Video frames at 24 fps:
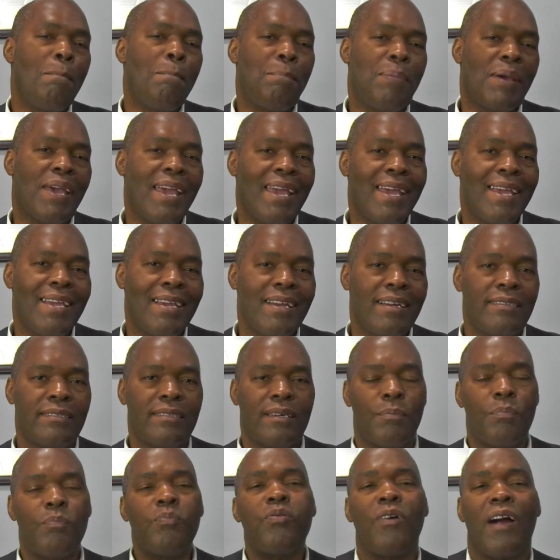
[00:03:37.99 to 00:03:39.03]
paying
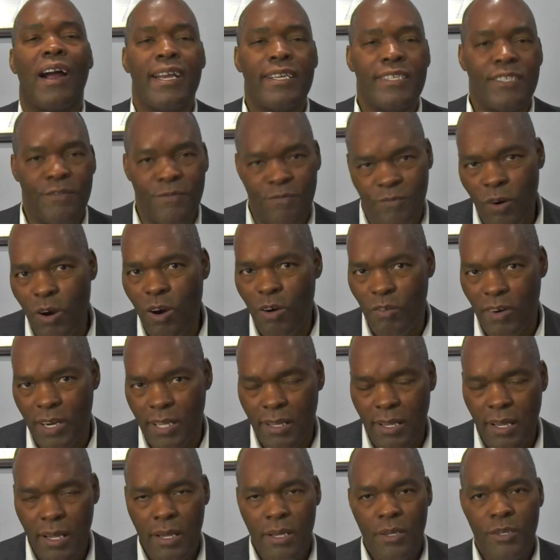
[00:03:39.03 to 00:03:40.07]
the price for it.